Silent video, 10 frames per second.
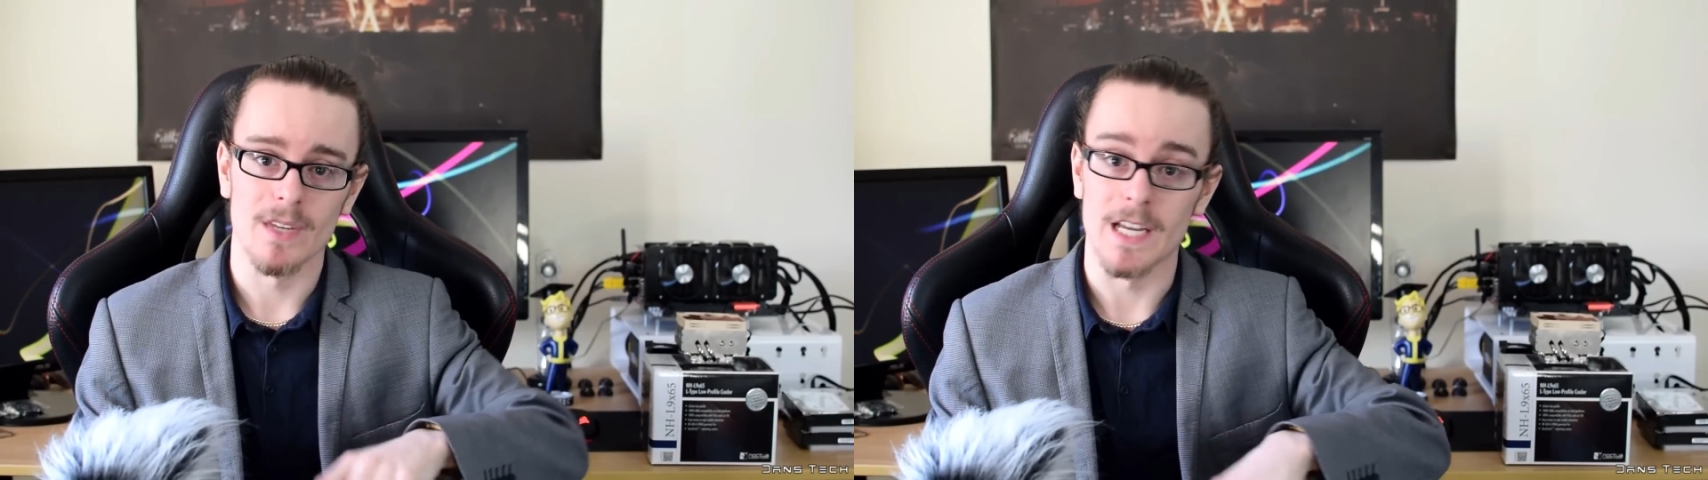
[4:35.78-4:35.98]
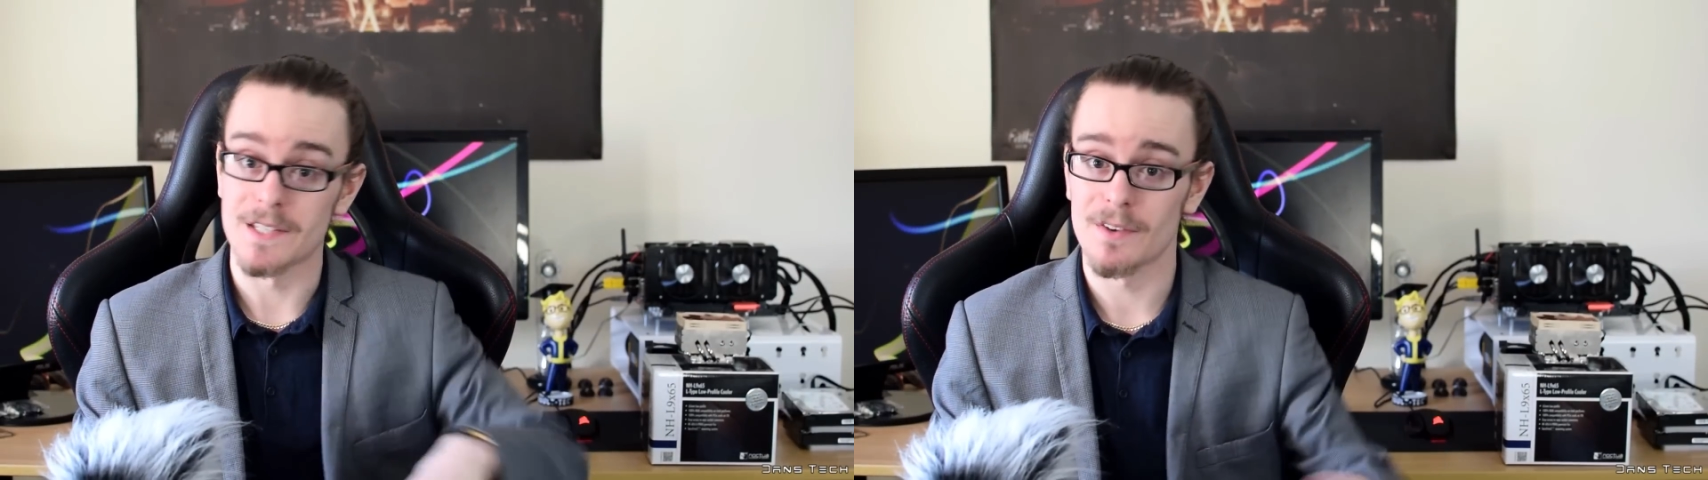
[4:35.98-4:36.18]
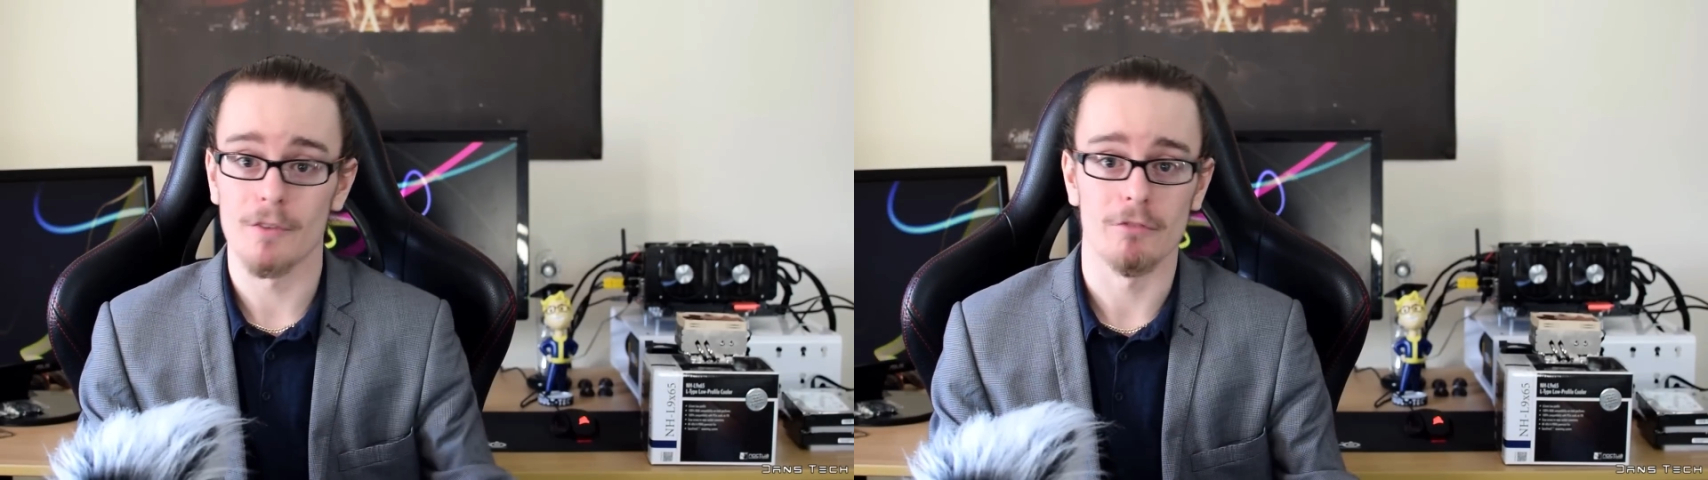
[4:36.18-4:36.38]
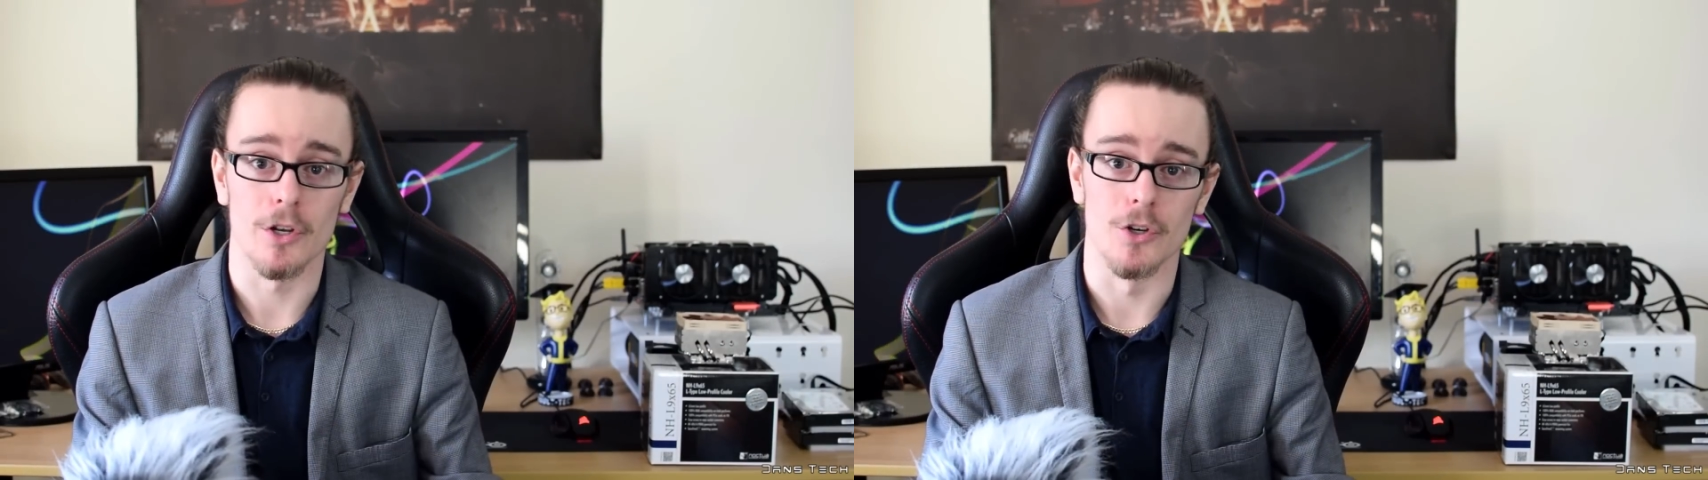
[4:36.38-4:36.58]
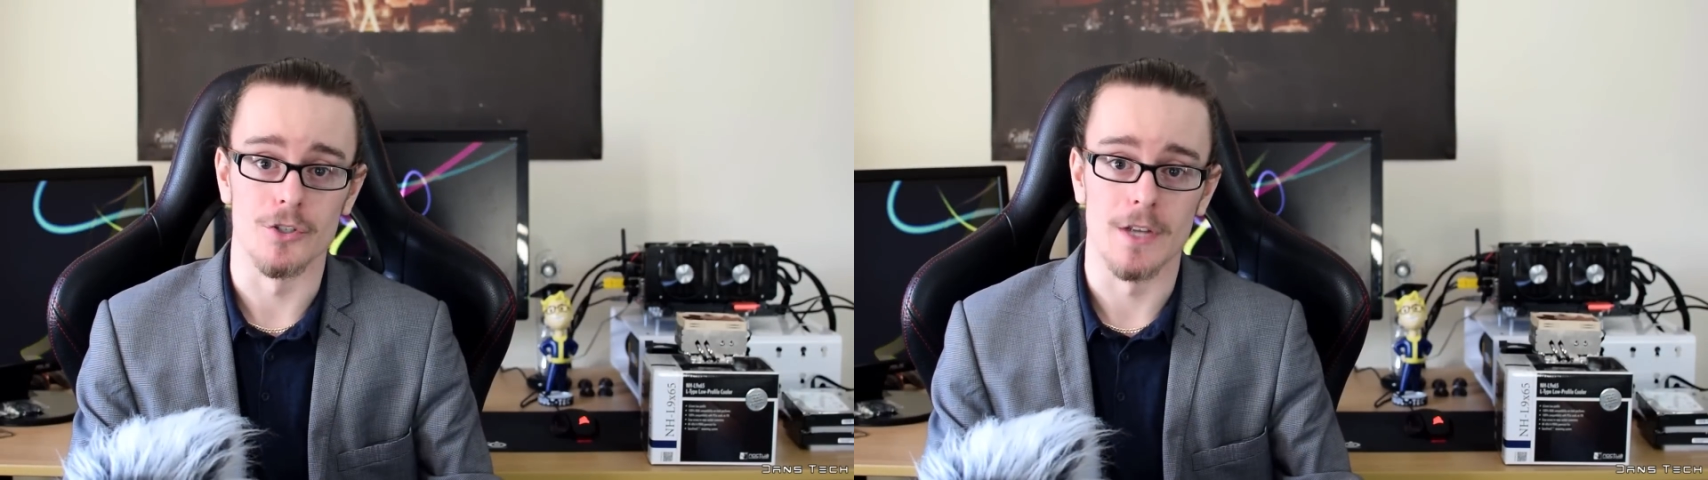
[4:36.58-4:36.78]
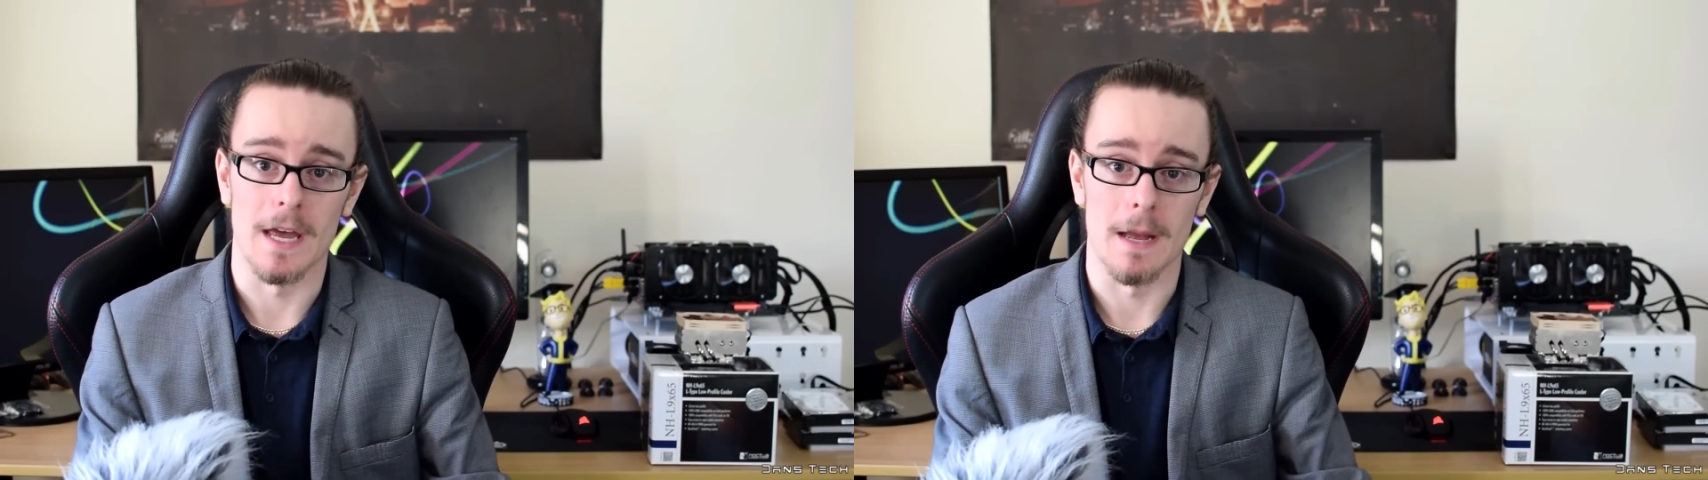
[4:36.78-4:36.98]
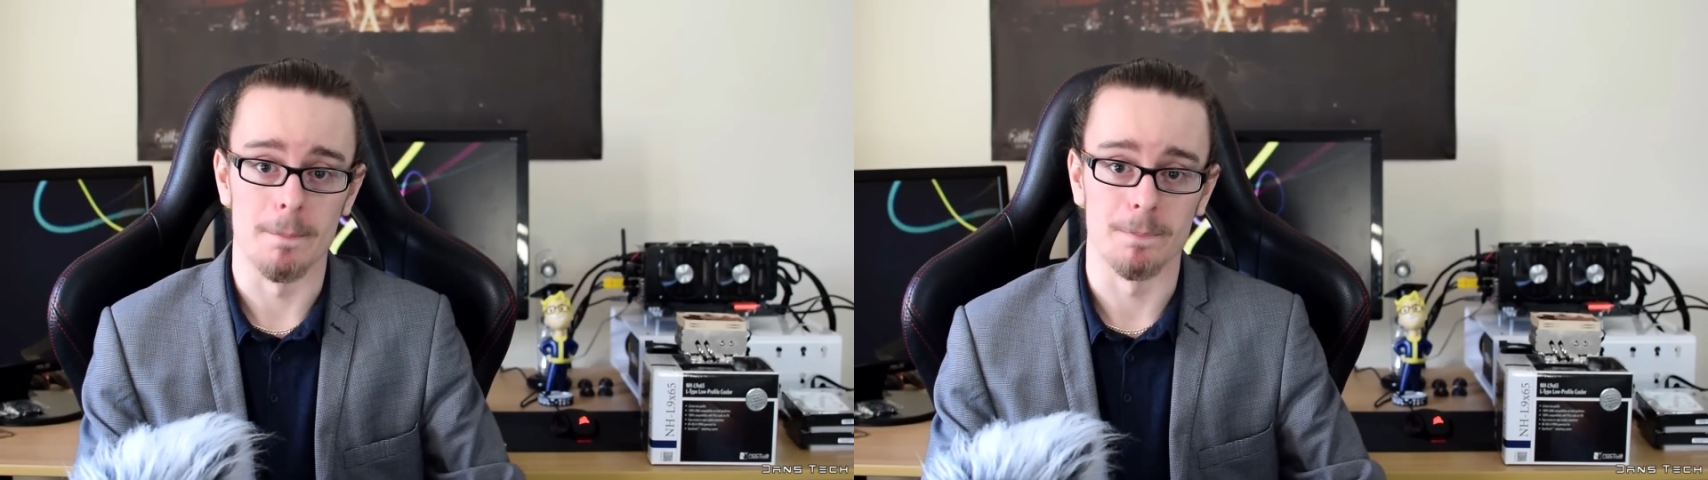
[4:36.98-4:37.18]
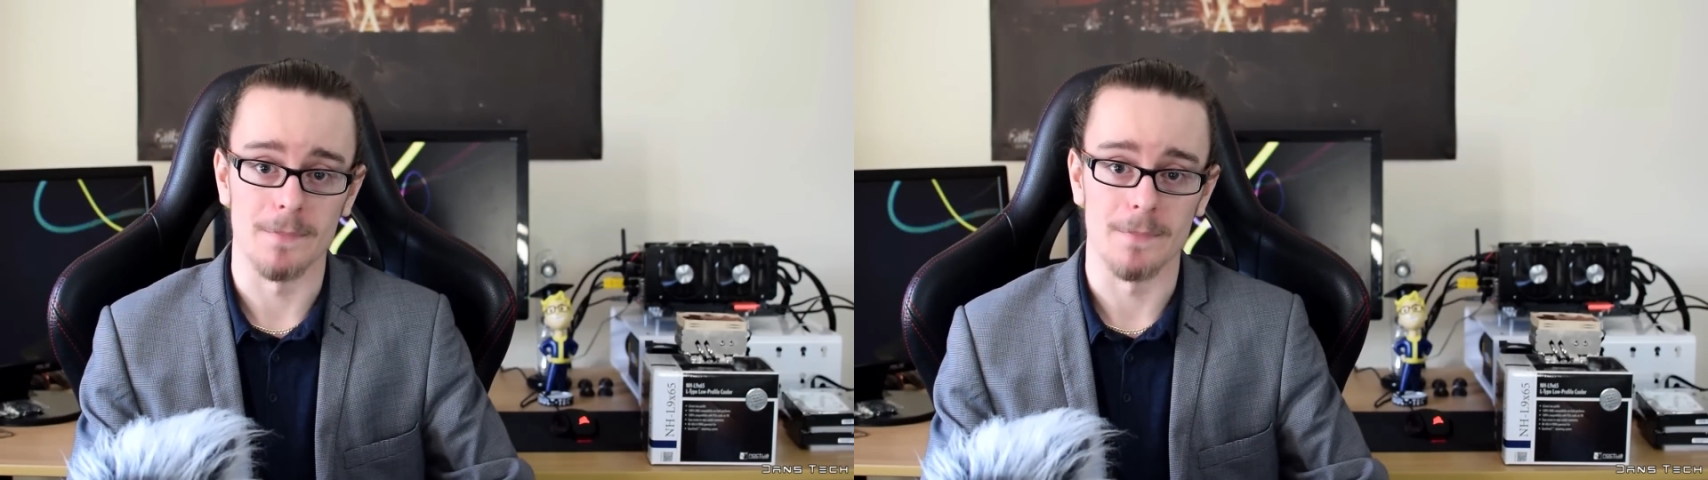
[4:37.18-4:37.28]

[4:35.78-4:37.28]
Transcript: it's very, very good. Um,